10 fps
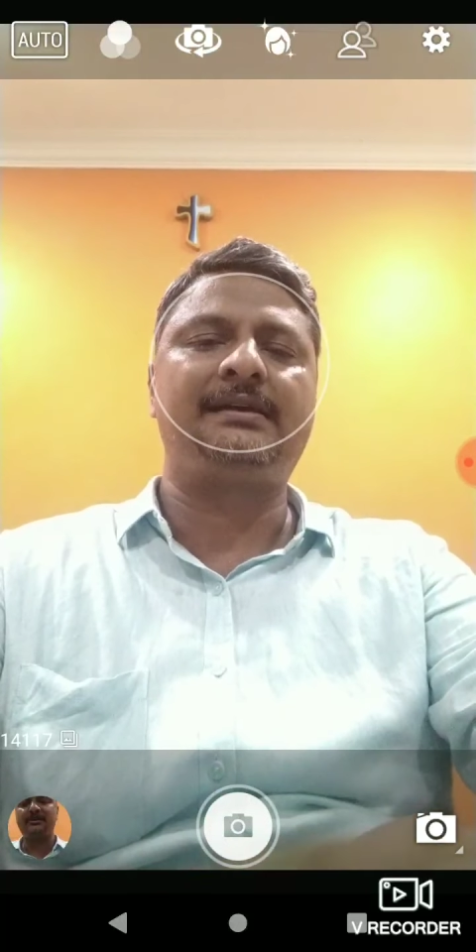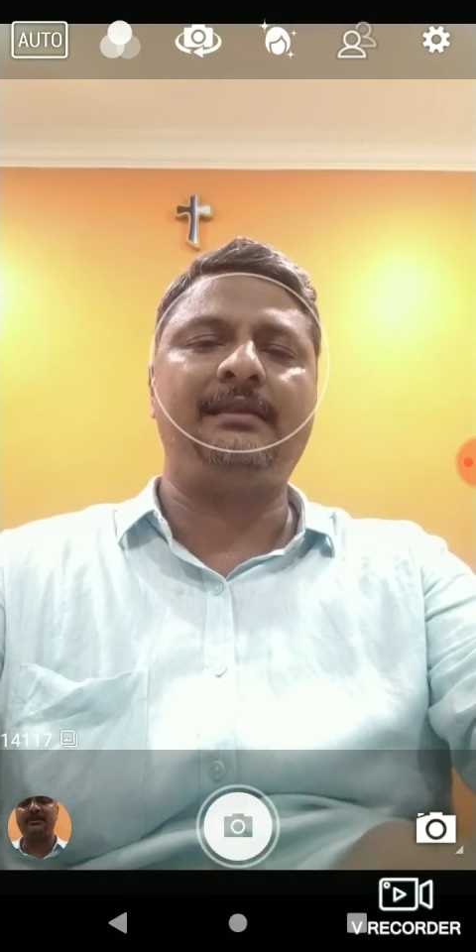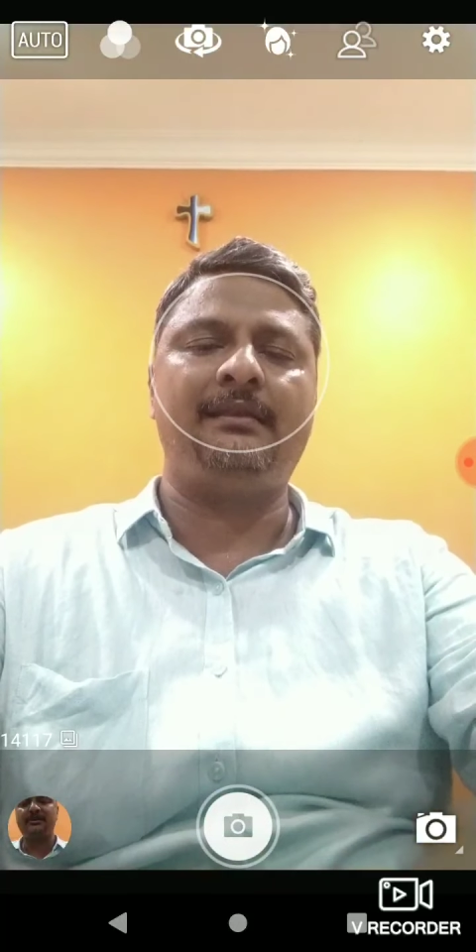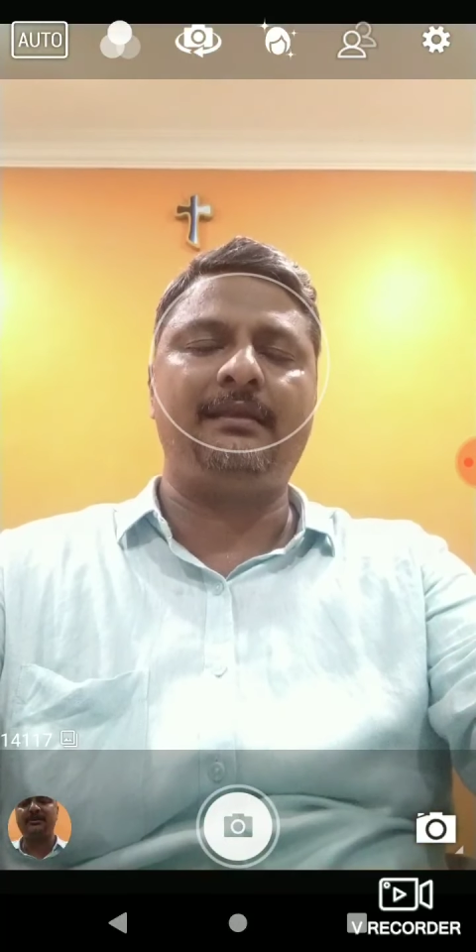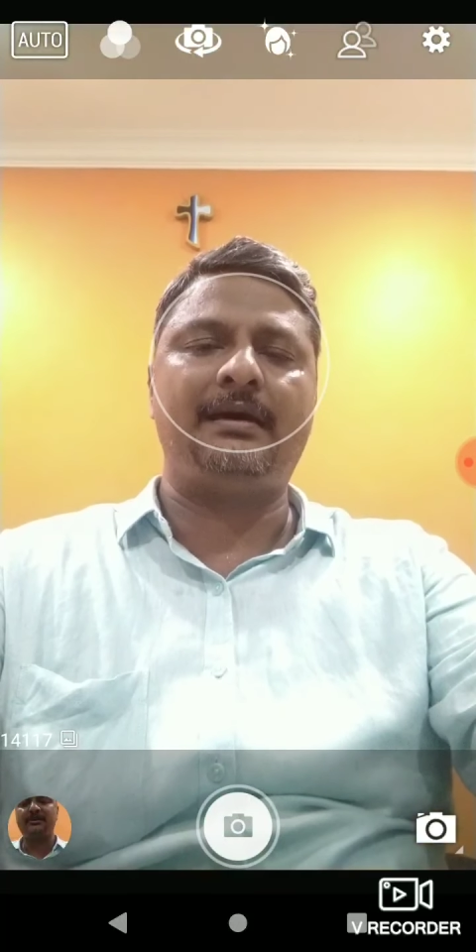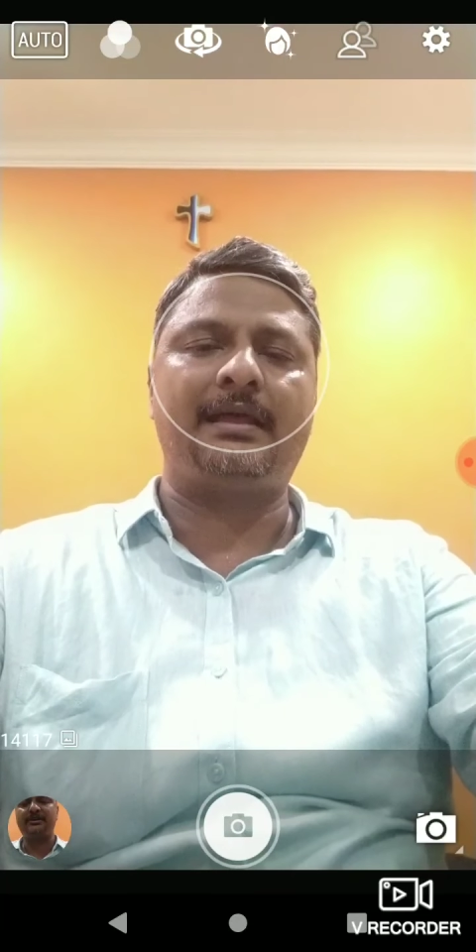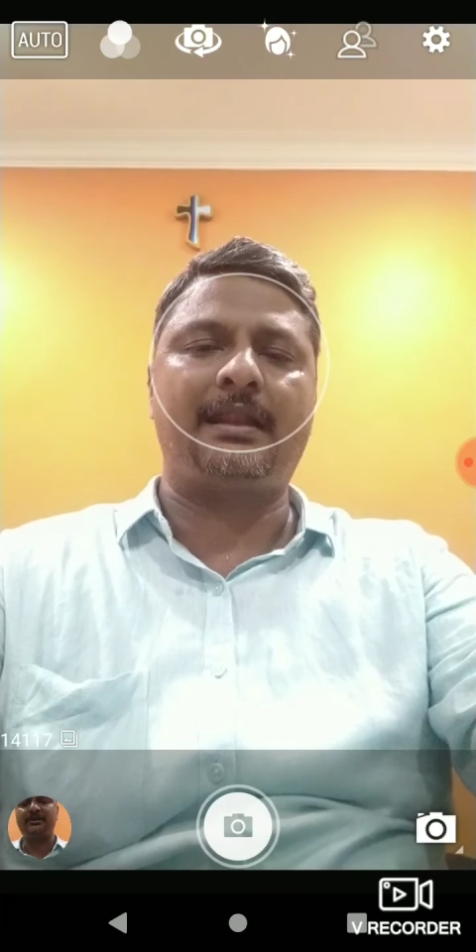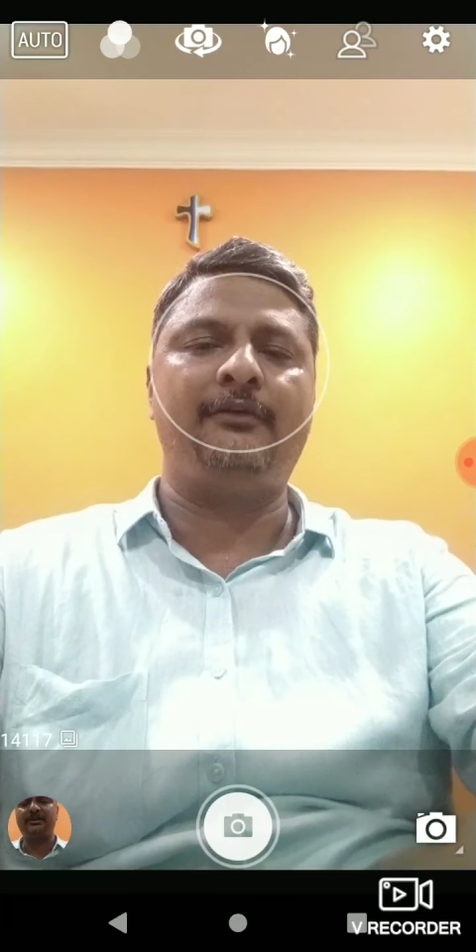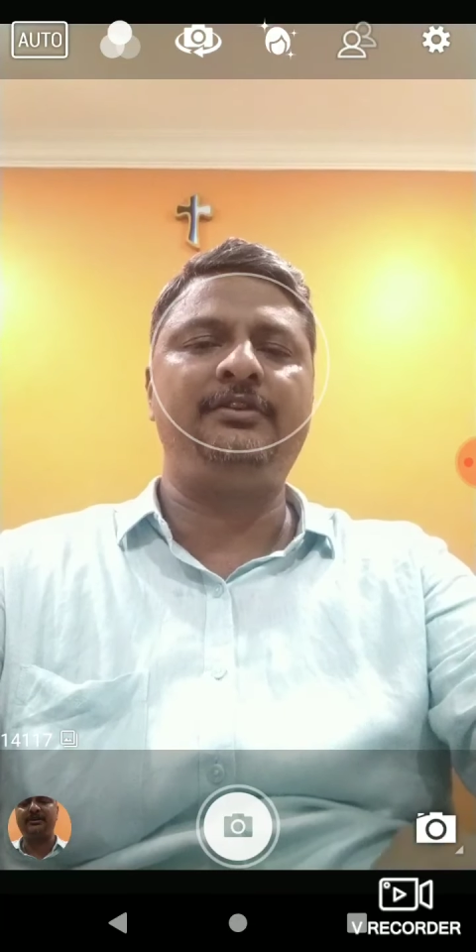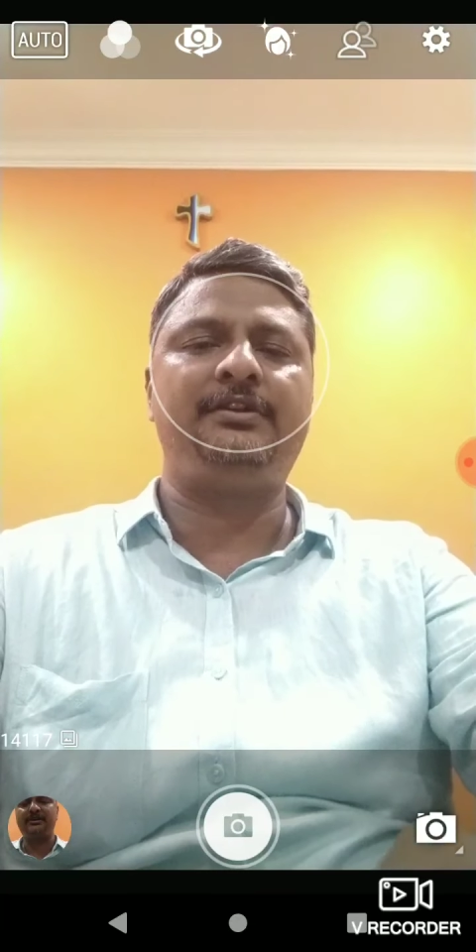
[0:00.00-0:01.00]
around
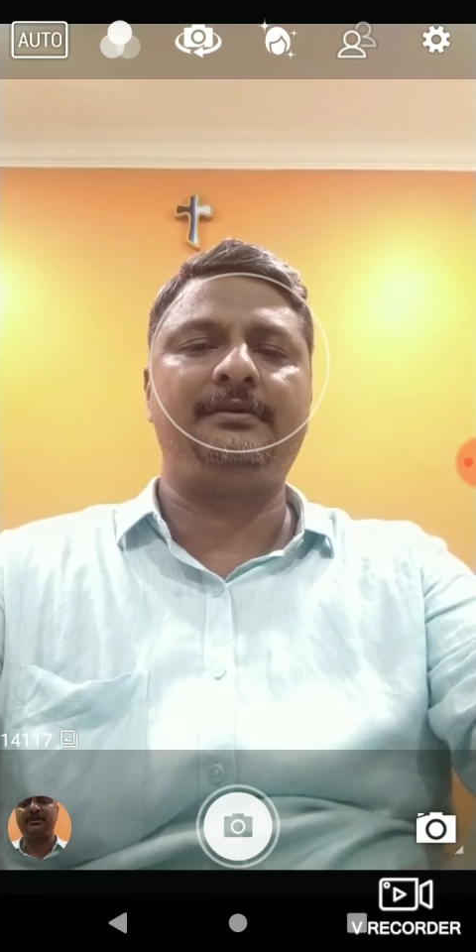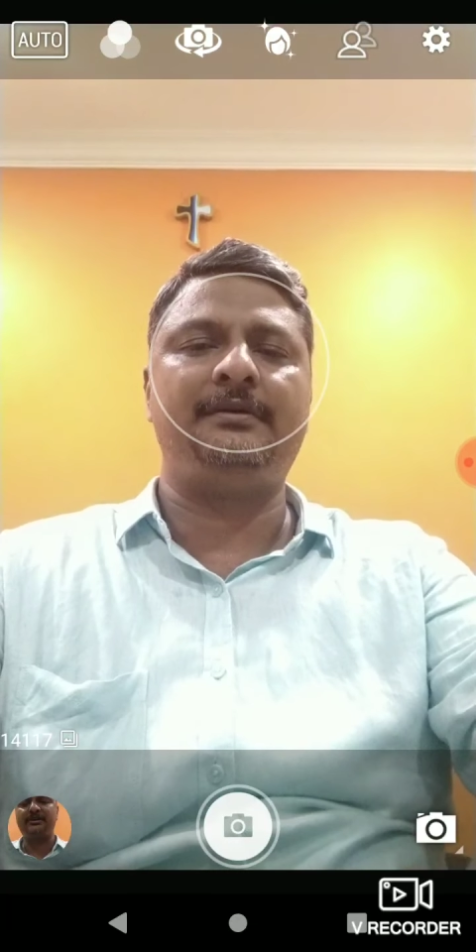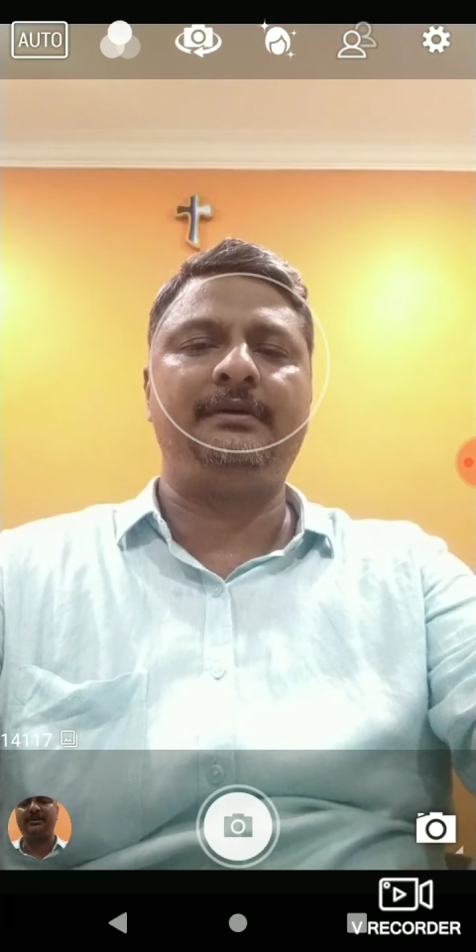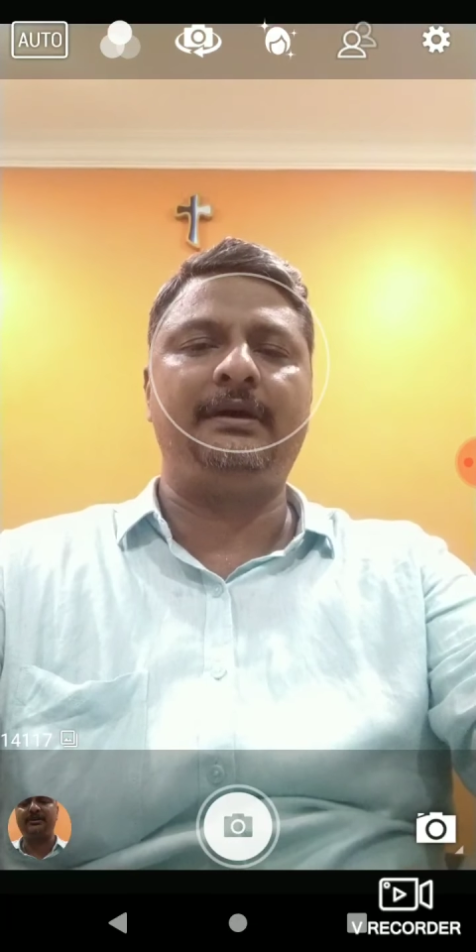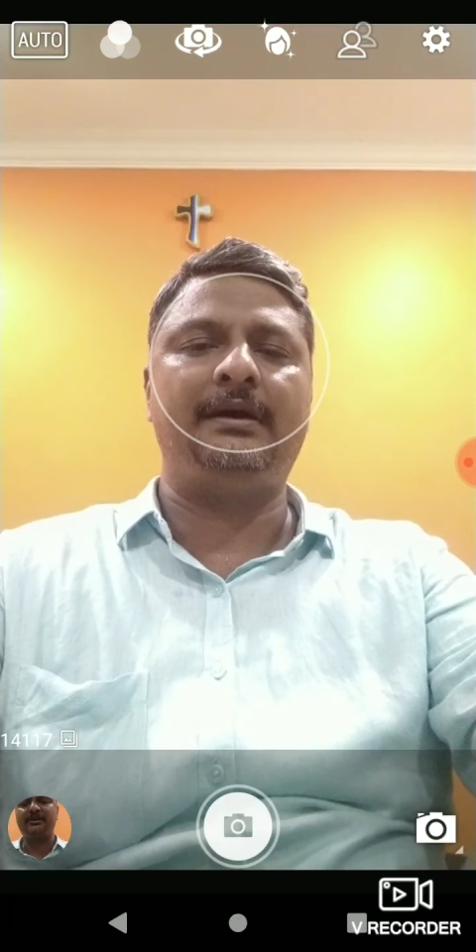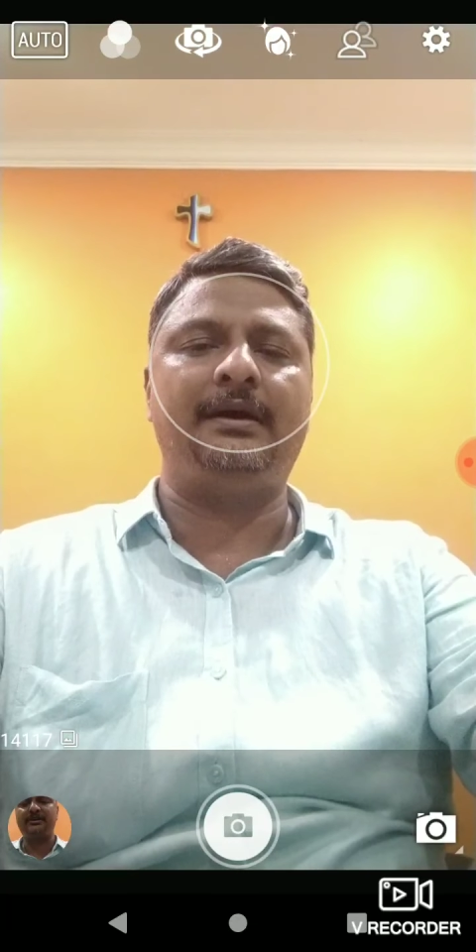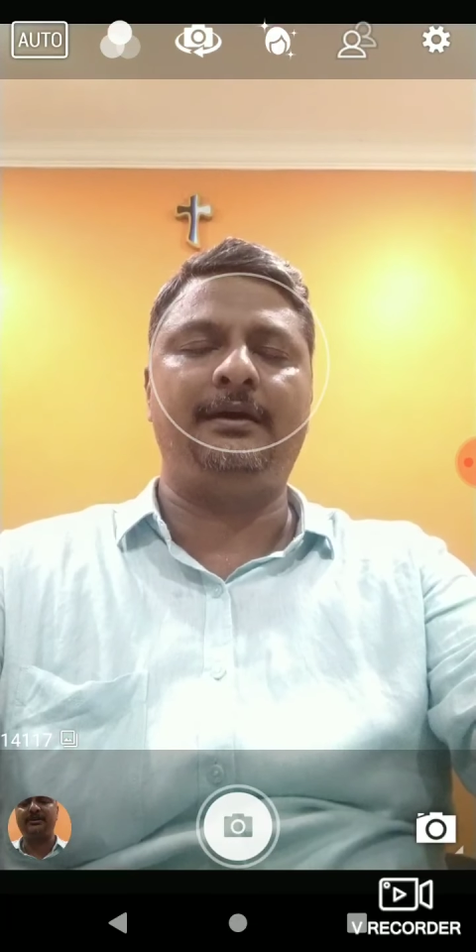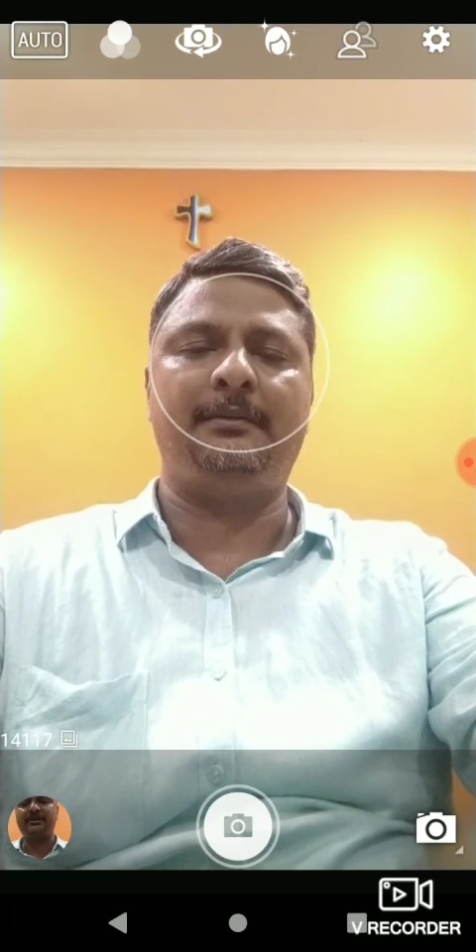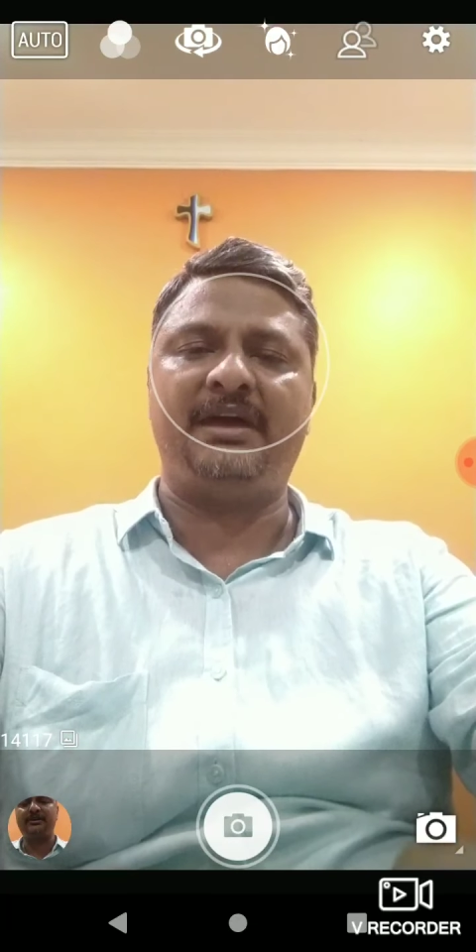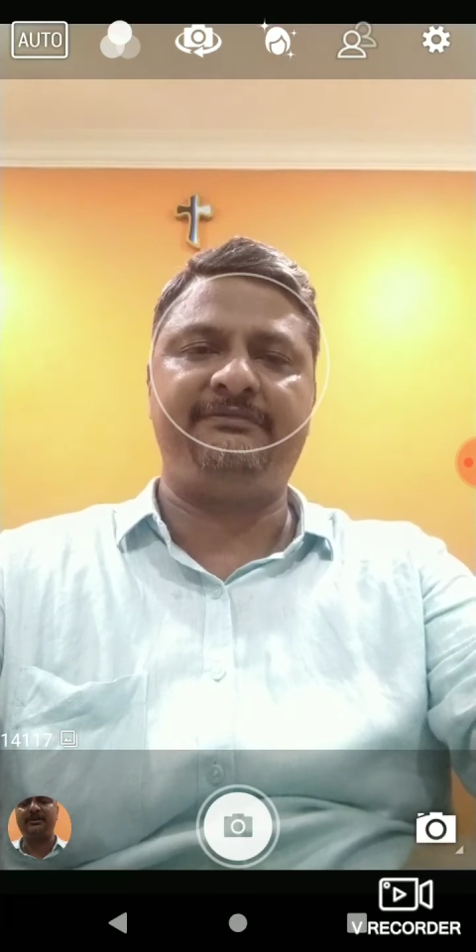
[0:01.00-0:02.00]
my
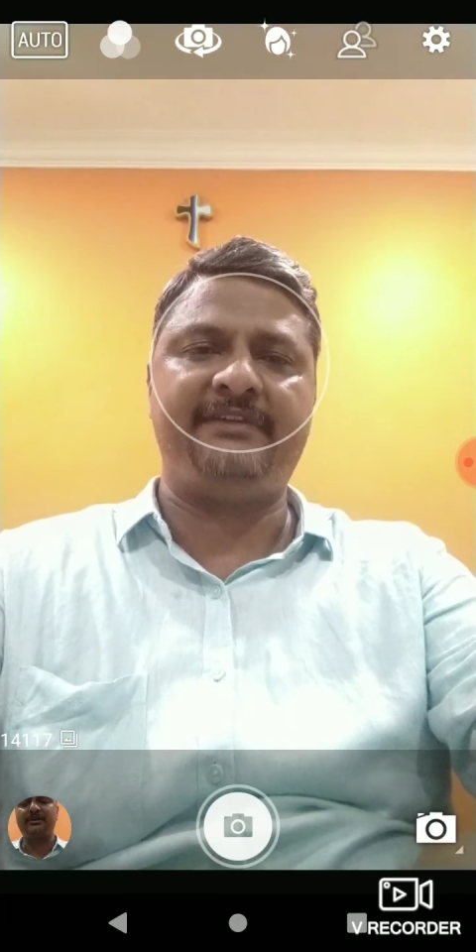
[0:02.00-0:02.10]
face.